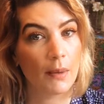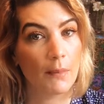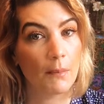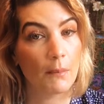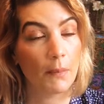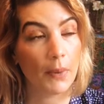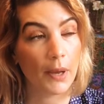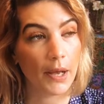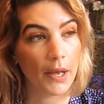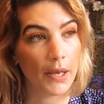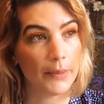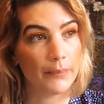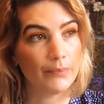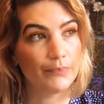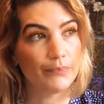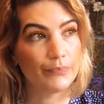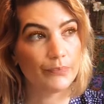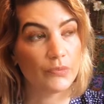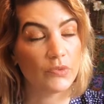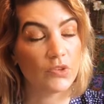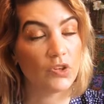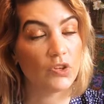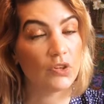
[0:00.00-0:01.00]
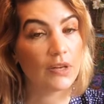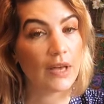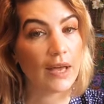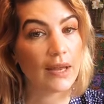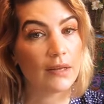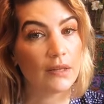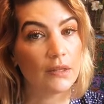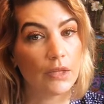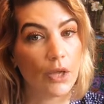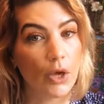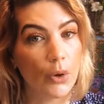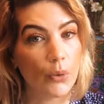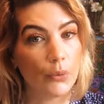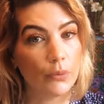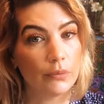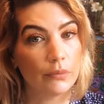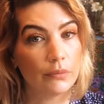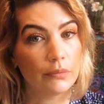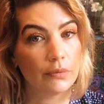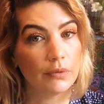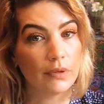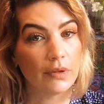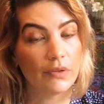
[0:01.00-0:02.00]
But you're not alone.
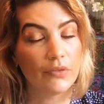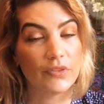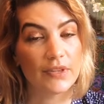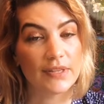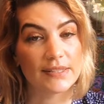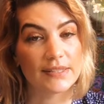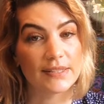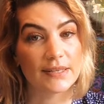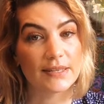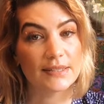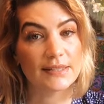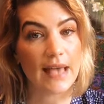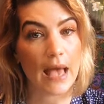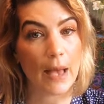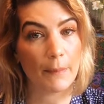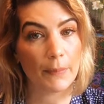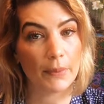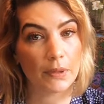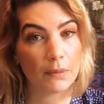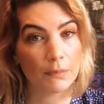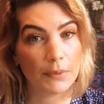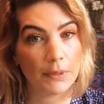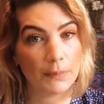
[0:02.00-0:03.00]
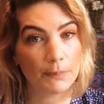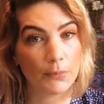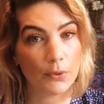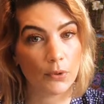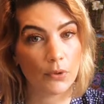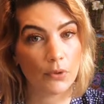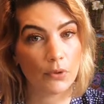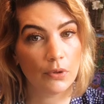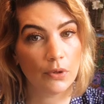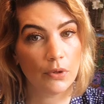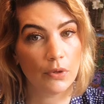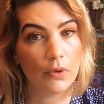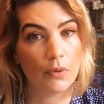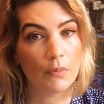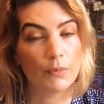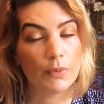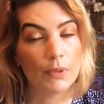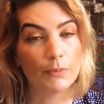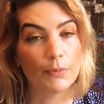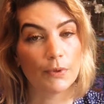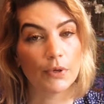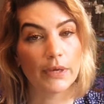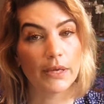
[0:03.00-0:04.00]
These things happen to people.
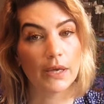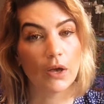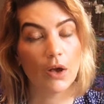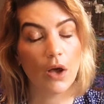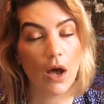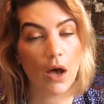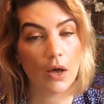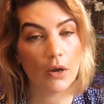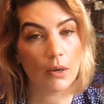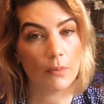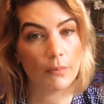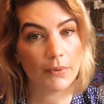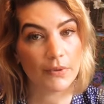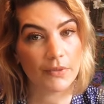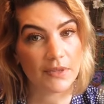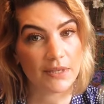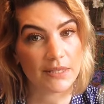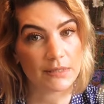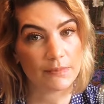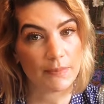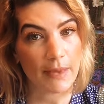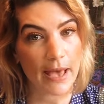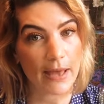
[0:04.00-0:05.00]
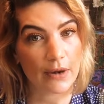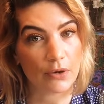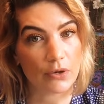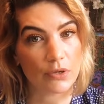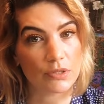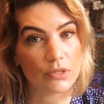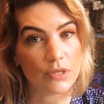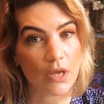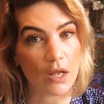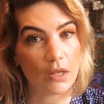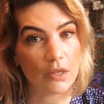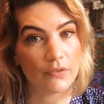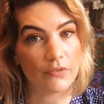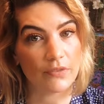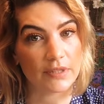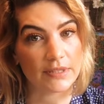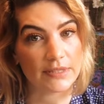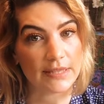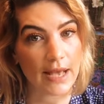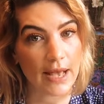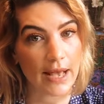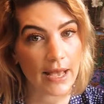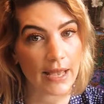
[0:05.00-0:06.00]
People get caught up in these patterns all of the
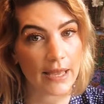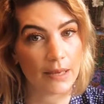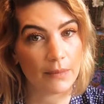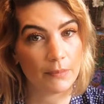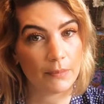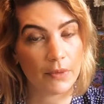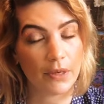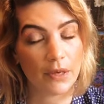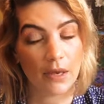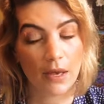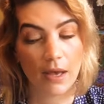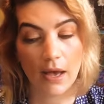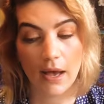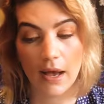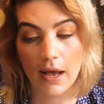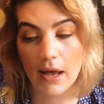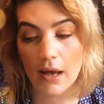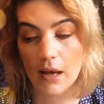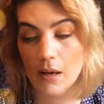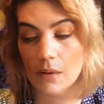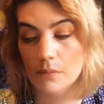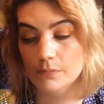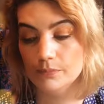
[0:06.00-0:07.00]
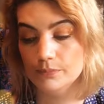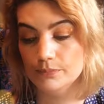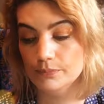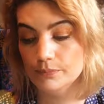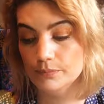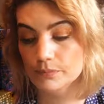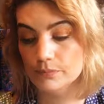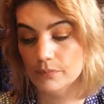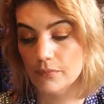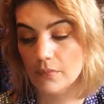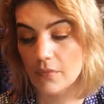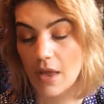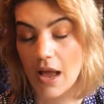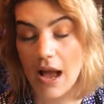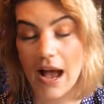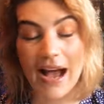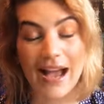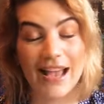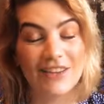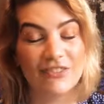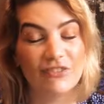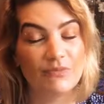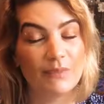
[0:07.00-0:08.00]
time. Um,
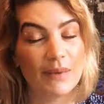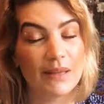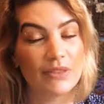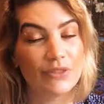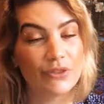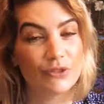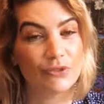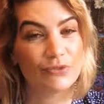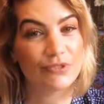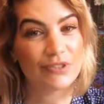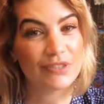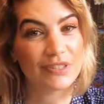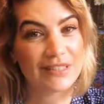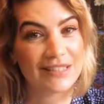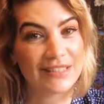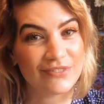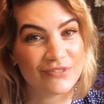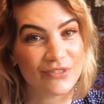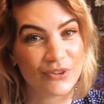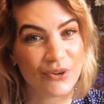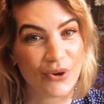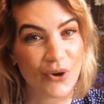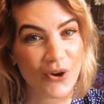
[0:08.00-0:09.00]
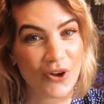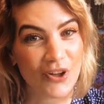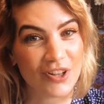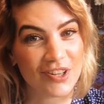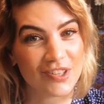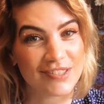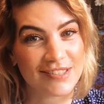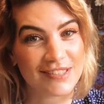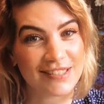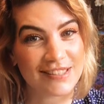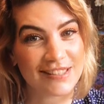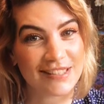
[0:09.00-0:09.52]
I've been through really difficult